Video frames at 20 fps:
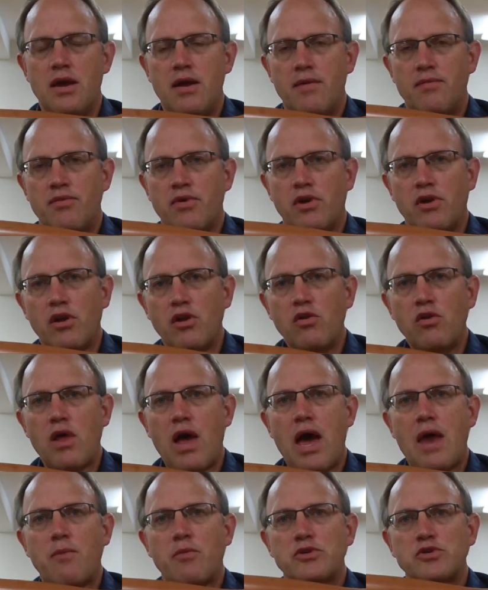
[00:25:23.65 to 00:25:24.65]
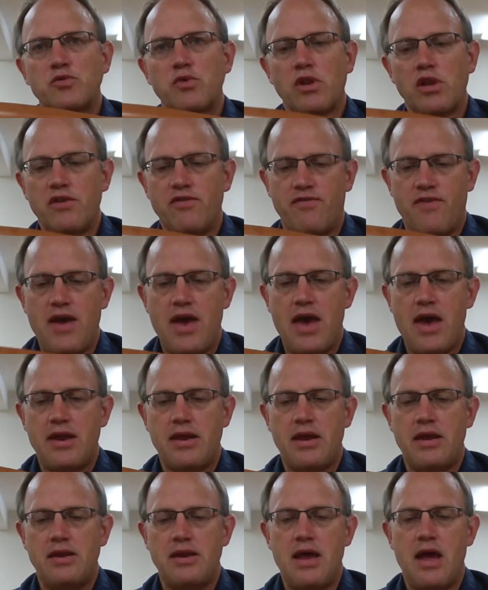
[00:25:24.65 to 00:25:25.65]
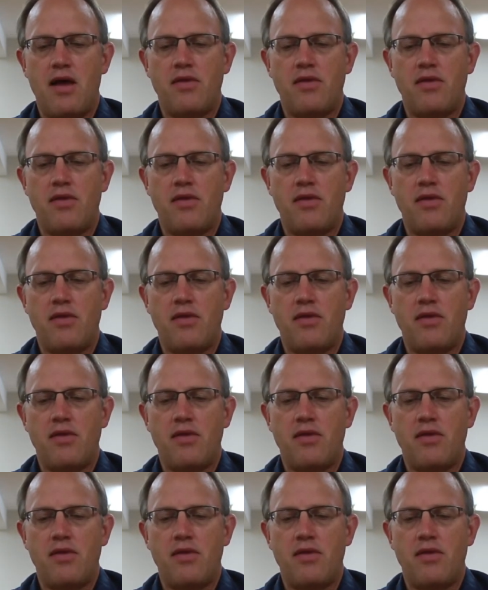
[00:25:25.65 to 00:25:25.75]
the glue line was really fat, and now